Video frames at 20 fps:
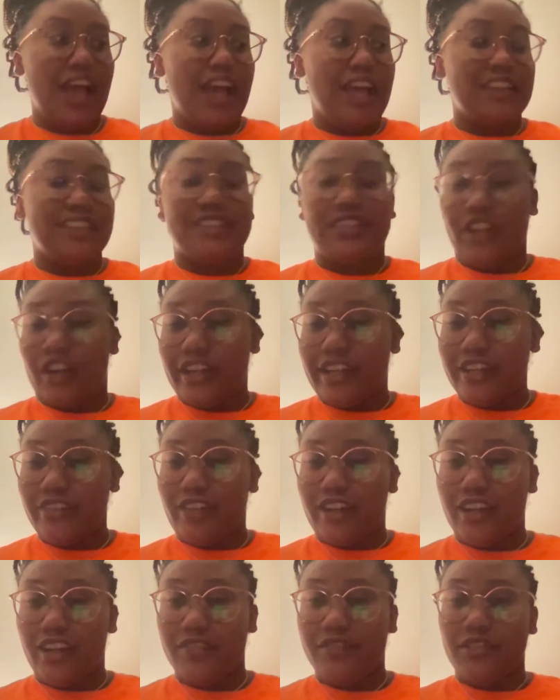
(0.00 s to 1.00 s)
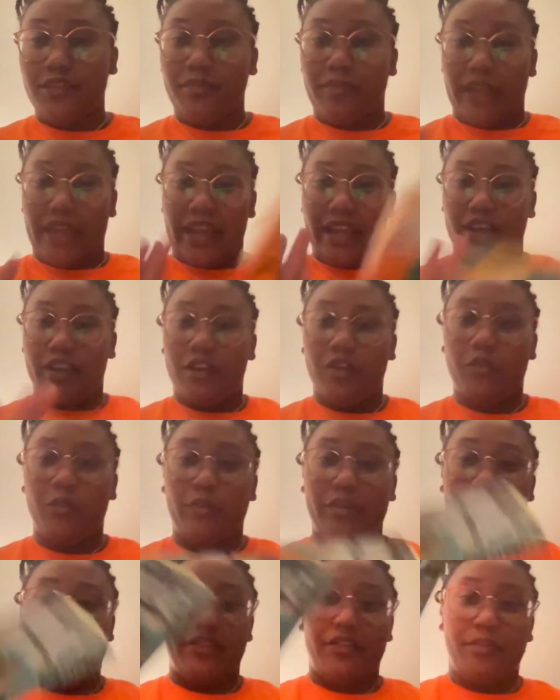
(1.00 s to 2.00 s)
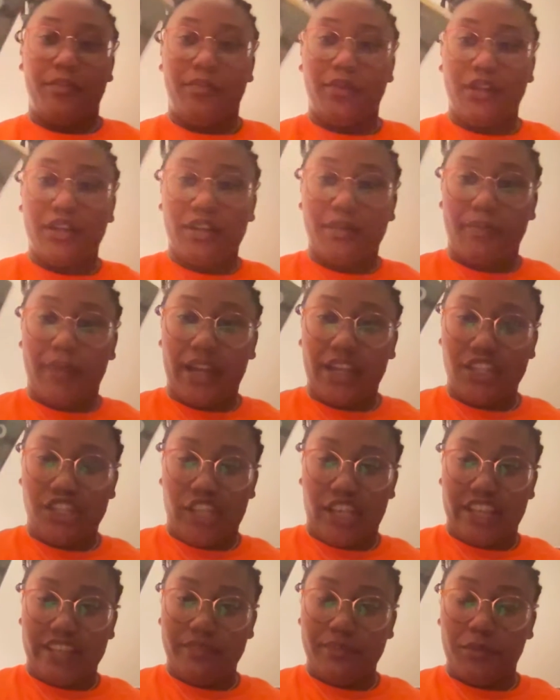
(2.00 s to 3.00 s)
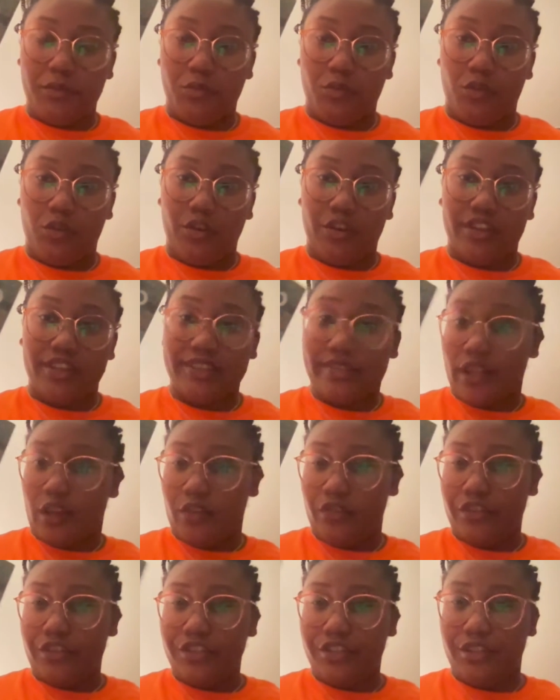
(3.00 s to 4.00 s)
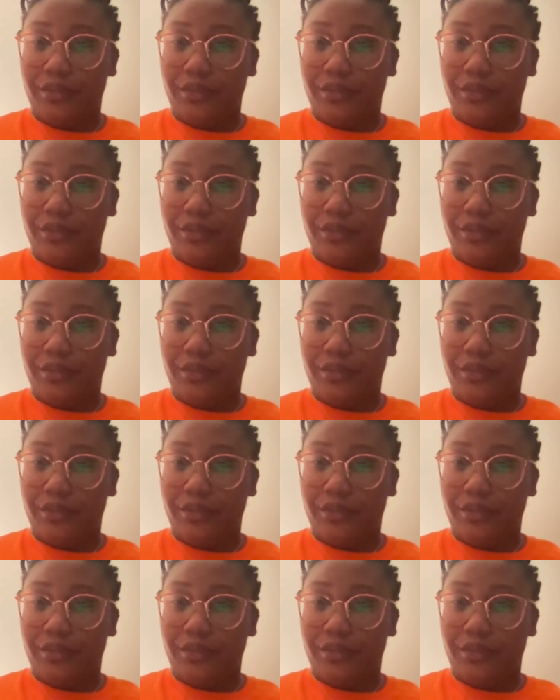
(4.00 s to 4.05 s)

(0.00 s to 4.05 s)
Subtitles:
Starting right off the bat with the book by Jesmyn Ward, Salvage the